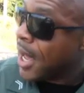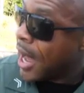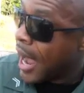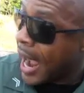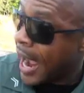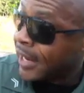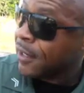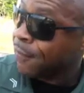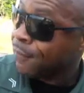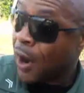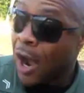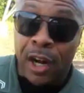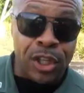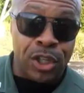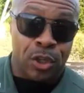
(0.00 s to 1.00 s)
I can
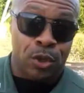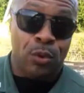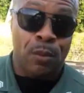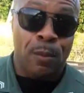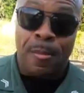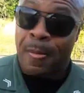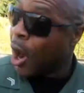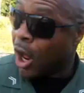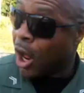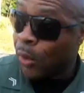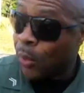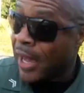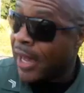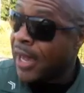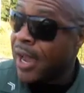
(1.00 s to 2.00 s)
follow you all the
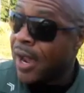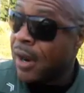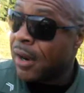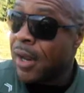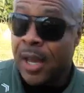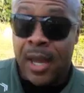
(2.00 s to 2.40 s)
way here.